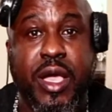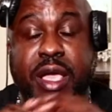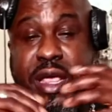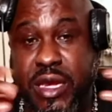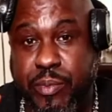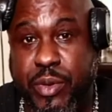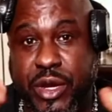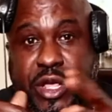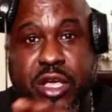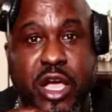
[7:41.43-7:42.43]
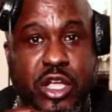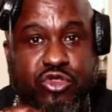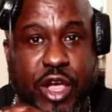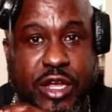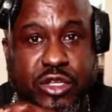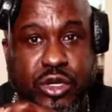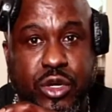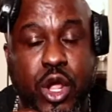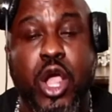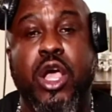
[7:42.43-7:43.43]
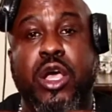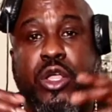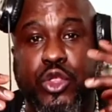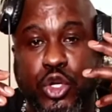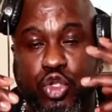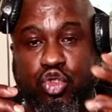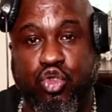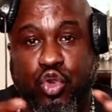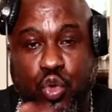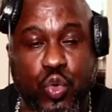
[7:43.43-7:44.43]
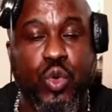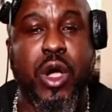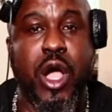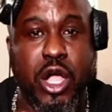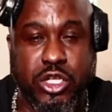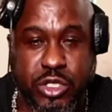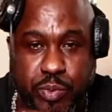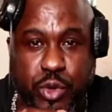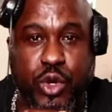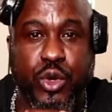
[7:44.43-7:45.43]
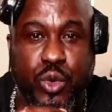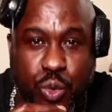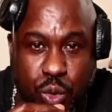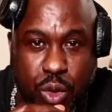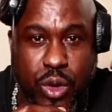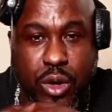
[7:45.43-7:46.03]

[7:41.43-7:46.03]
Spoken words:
Independent contractor, the true entrepreneur.